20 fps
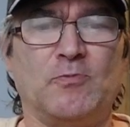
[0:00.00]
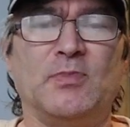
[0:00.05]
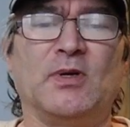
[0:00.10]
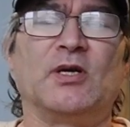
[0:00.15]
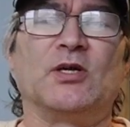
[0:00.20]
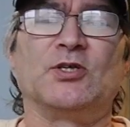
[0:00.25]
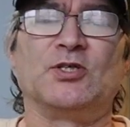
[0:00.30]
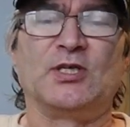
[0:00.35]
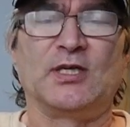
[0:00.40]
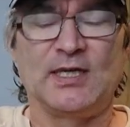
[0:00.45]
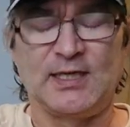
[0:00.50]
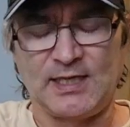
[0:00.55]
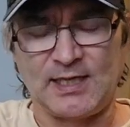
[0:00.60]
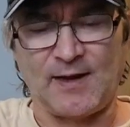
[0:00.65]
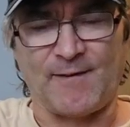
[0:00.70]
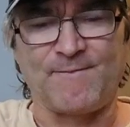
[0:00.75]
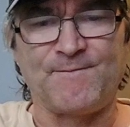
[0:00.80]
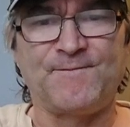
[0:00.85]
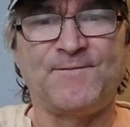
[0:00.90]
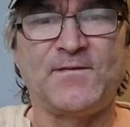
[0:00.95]
because you're going to
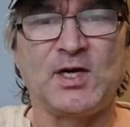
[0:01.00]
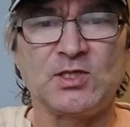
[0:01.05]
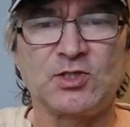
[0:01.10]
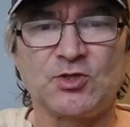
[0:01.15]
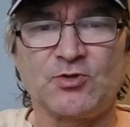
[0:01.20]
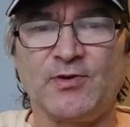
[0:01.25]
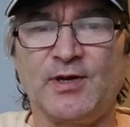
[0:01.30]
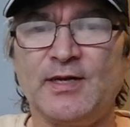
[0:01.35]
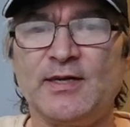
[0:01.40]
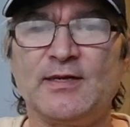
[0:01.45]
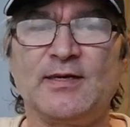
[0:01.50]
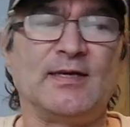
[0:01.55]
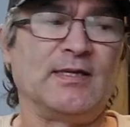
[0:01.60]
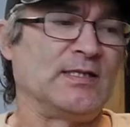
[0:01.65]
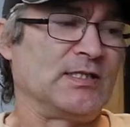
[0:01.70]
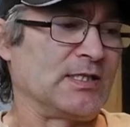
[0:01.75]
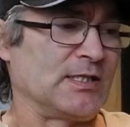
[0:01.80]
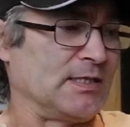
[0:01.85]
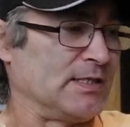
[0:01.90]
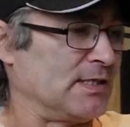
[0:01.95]
get frustrated and
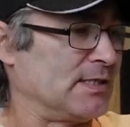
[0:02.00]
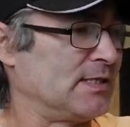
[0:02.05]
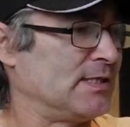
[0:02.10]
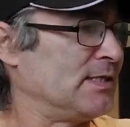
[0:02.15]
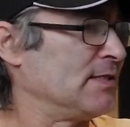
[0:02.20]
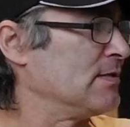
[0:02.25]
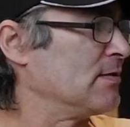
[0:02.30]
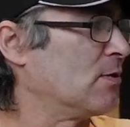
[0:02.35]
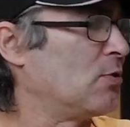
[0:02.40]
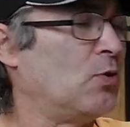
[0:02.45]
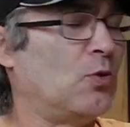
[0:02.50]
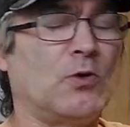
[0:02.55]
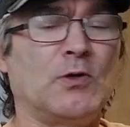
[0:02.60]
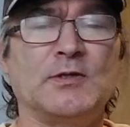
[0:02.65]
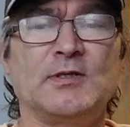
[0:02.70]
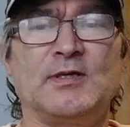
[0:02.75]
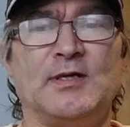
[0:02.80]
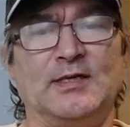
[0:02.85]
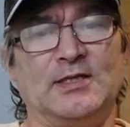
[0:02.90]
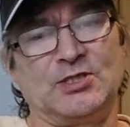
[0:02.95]
it's going to sit in the
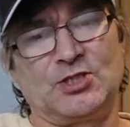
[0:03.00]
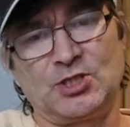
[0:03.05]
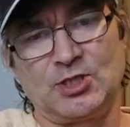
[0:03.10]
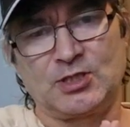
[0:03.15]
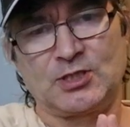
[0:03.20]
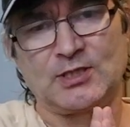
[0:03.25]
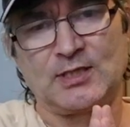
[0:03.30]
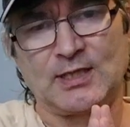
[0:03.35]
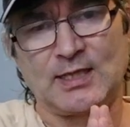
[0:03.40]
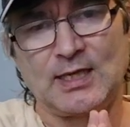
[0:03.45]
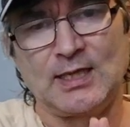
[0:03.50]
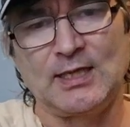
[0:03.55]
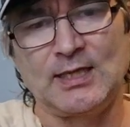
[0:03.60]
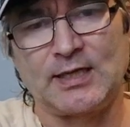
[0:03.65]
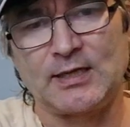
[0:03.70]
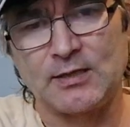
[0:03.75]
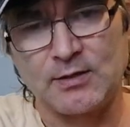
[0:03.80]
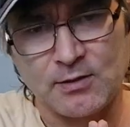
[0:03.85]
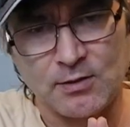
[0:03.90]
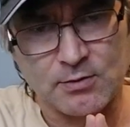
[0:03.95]
corner and it's just going to
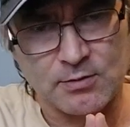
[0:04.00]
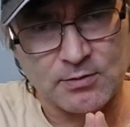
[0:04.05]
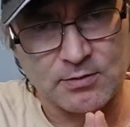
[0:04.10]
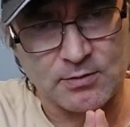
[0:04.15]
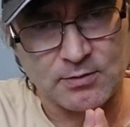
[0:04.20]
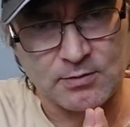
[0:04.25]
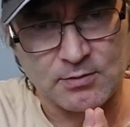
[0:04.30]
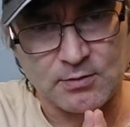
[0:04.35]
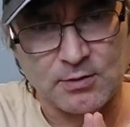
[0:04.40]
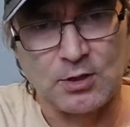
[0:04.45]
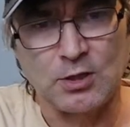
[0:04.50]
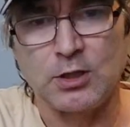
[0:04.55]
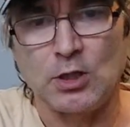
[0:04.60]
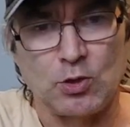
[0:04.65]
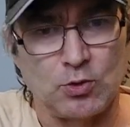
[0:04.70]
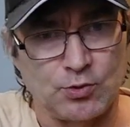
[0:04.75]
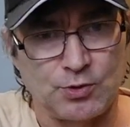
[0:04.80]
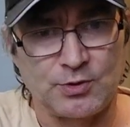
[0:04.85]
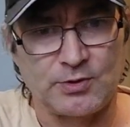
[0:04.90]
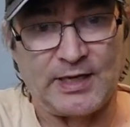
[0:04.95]
collect
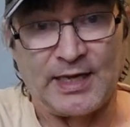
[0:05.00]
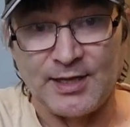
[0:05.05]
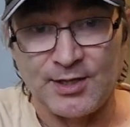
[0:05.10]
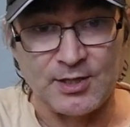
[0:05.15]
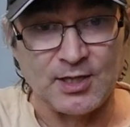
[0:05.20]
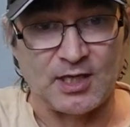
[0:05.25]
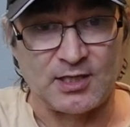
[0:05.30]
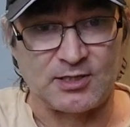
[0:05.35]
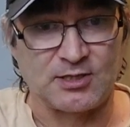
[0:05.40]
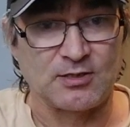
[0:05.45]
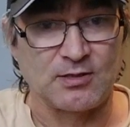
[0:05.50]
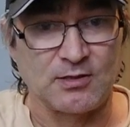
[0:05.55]
clothes and dust.